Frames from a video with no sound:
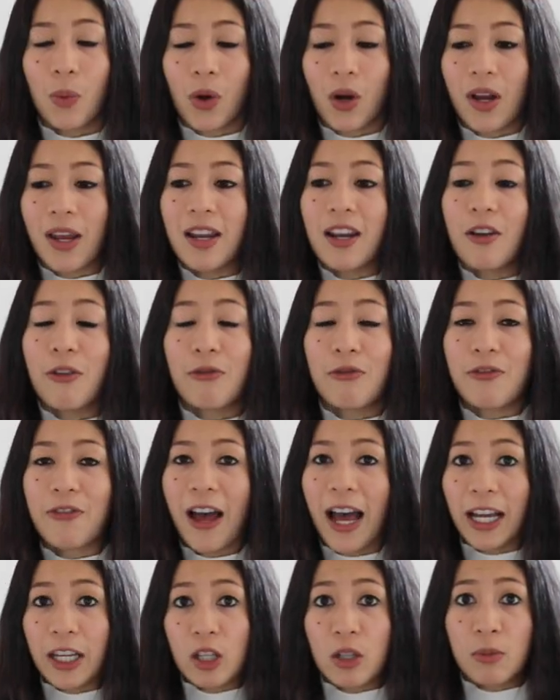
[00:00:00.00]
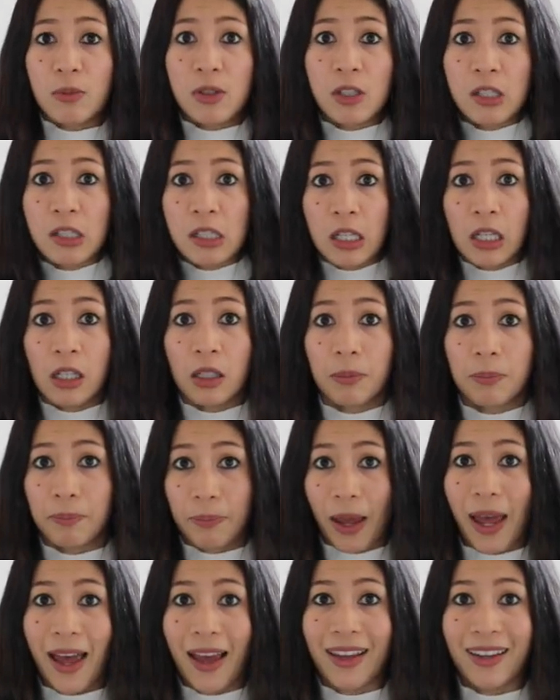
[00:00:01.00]
were in a vacuum sealed
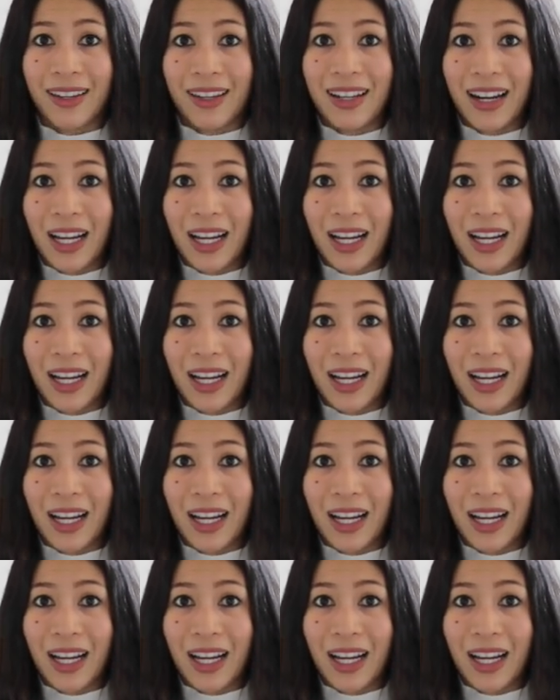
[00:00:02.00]
bag. It